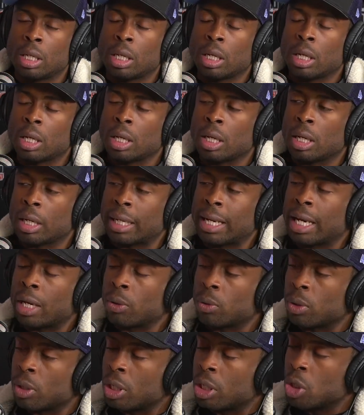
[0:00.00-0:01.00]
Got
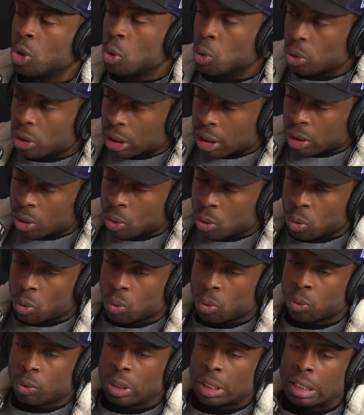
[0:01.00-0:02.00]
a new single
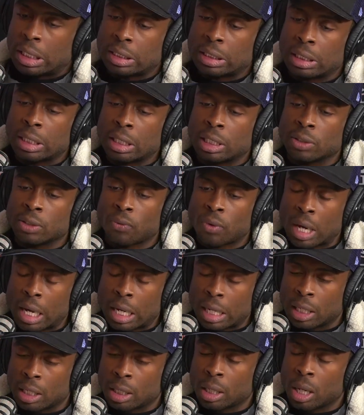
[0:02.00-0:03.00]
releasing this
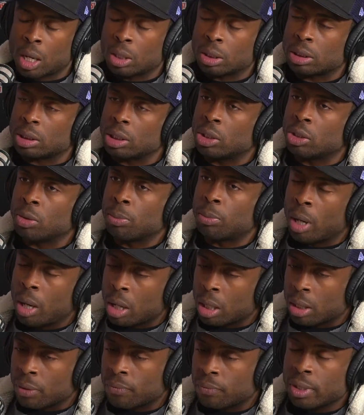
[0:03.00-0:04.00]
Friday called Still
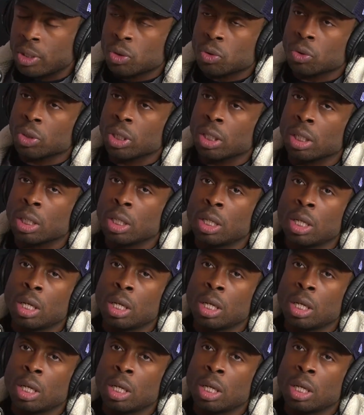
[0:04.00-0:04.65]
Ballin', featuring